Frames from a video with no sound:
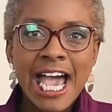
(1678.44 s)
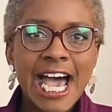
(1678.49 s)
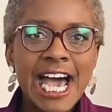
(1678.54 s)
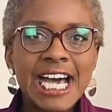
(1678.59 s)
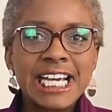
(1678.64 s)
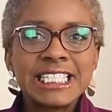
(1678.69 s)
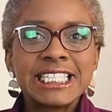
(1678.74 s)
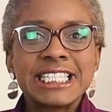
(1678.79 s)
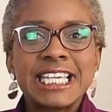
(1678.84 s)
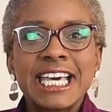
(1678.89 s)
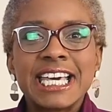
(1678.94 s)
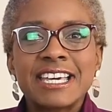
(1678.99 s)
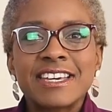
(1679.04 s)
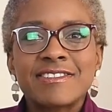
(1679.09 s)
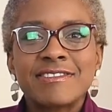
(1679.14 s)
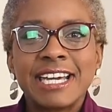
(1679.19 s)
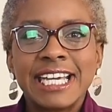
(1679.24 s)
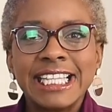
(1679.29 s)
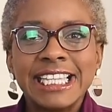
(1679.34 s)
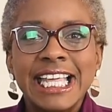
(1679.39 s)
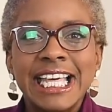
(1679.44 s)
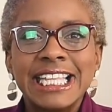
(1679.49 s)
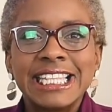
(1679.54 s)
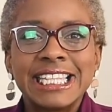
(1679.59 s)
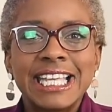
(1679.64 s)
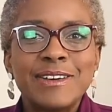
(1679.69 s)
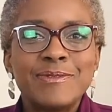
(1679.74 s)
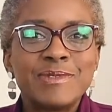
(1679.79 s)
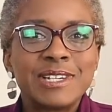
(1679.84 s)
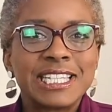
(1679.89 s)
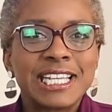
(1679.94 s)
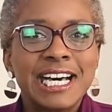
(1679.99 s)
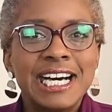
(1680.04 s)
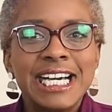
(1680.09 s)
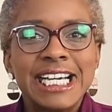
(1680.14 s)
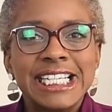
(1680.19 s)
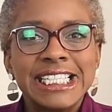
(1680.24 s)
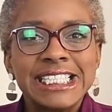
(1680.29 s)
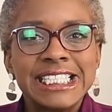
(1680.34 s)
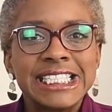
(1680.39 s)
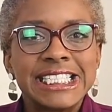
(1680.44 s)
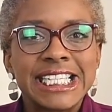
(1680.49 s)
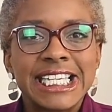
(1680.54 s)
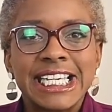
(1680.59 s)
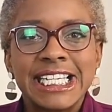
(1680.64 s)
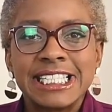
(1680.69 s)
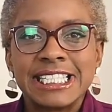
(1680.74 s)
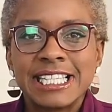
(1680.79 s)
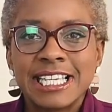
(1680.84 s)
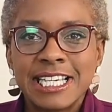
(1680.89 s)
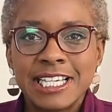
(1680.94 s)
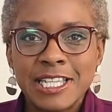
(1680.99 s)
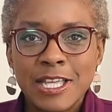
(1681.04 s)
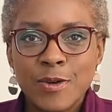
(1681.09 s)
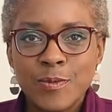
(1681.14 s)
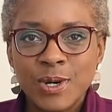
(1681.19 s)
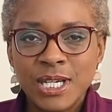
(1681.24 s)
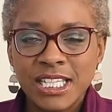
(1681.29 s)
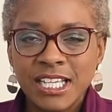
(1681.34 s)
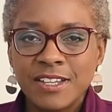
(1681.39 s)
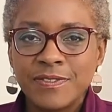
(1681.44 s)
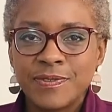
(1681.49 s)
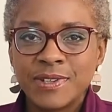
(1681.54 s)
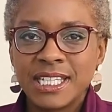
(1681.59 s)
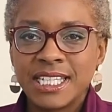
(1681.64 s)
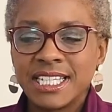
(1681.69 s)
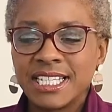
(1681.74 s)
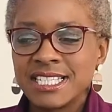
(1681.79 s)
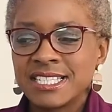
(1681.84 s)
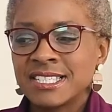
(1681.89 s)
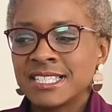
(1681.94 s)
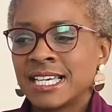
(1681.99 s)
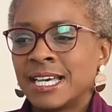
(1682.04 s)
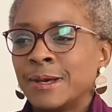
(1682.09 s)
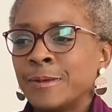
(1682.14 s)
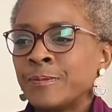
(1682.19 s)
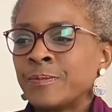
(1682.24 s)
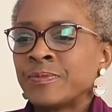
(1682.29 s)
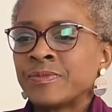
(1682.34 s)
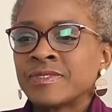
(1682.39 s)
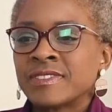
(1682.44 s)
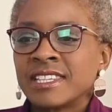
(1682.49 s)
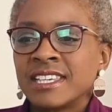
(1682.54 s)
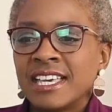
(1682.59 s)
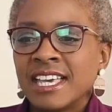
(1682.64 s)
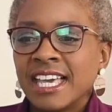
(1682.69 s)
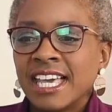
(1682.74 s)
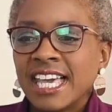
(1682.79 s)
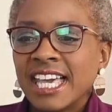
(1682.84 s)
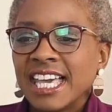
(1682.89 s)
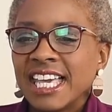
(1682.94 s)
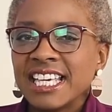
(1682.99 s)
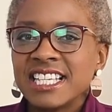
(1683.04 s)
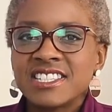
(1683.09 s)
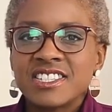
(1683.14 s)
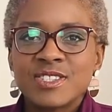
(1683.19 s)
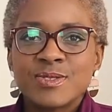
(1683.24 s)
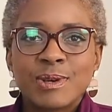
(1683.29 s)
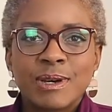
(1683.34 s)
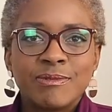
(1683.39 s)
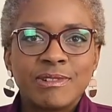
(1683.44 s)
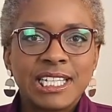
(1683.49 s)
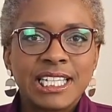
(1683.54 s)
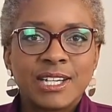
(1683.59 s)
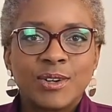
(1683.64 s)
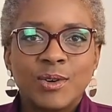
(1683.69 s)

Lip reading: And at great length and with high energy, and when I'd finished, he just went really